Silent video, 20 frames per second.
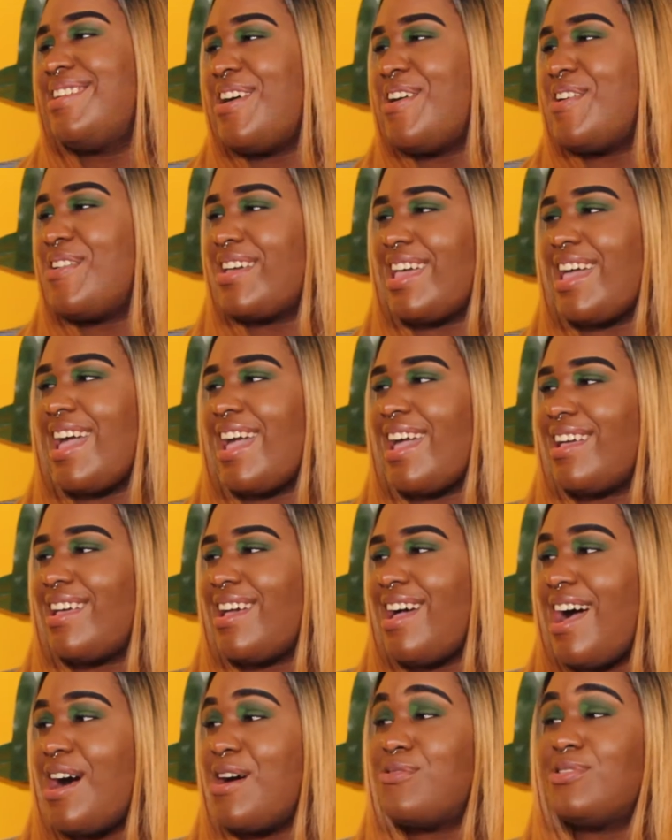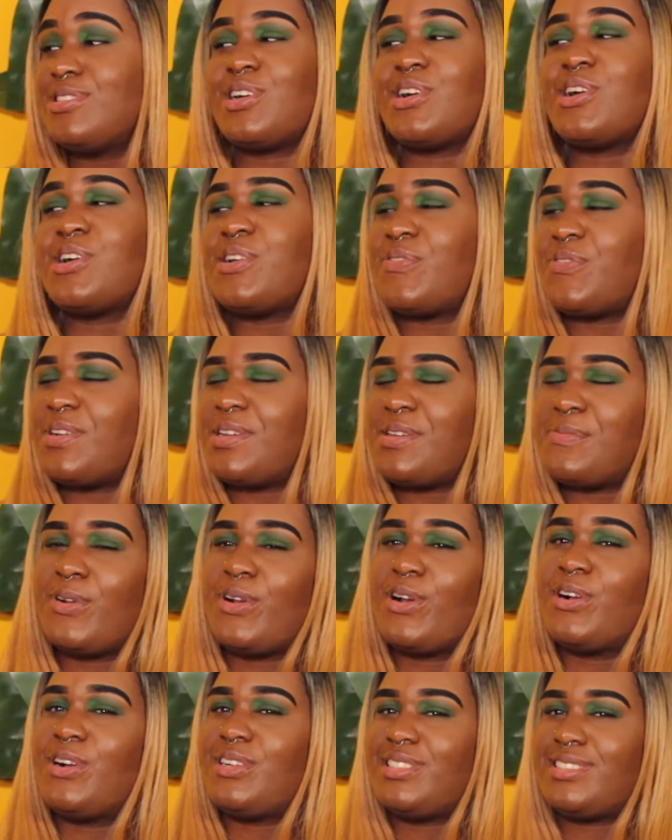Okay, I was hurt for them
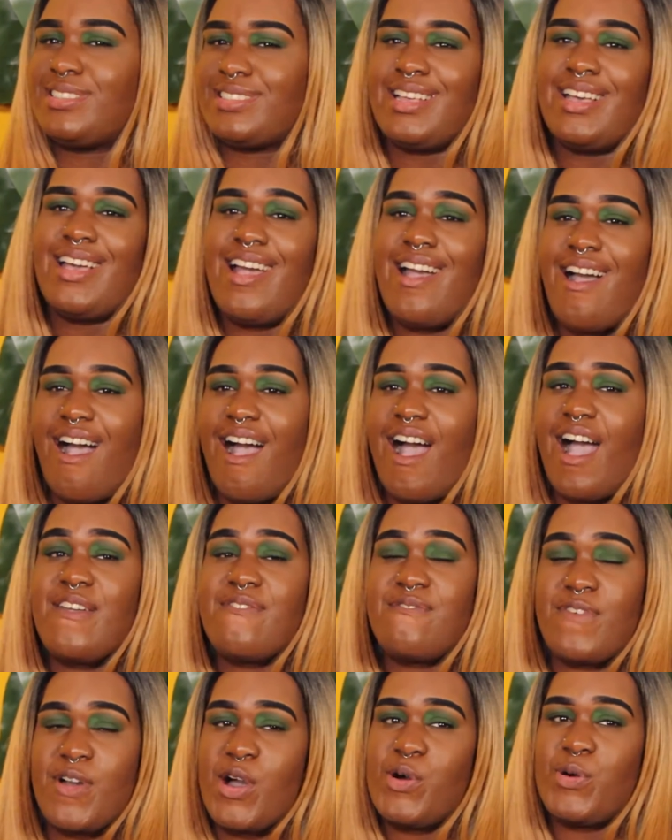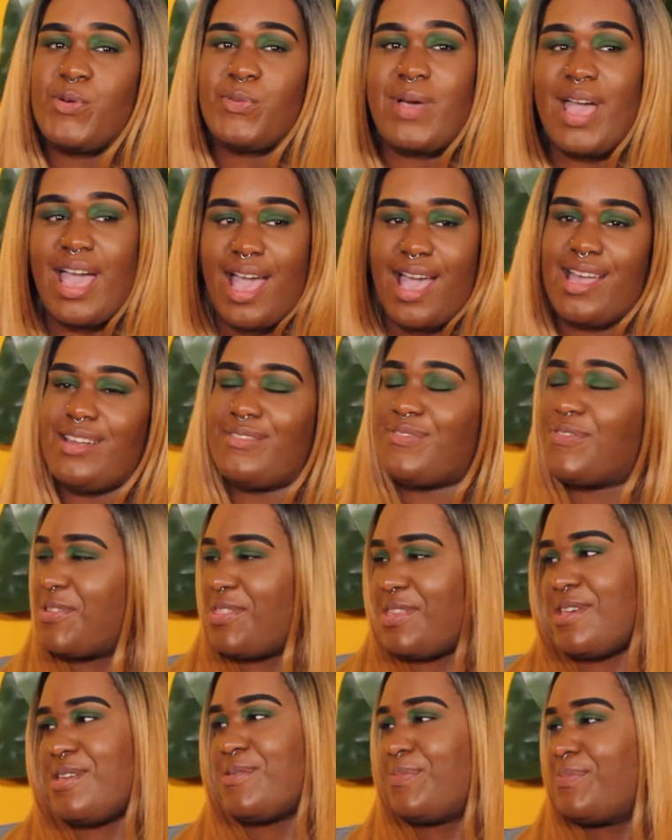girls. I felt bad for
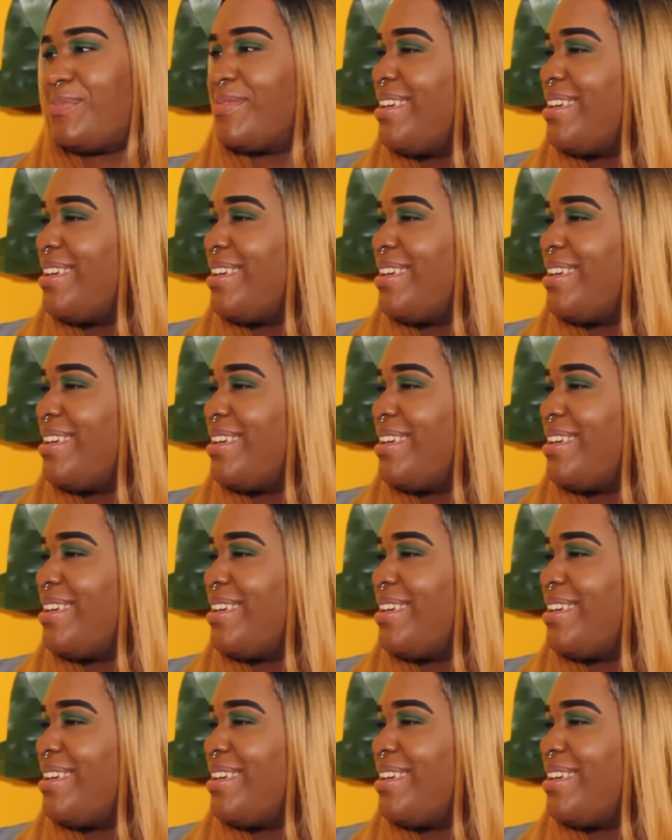them.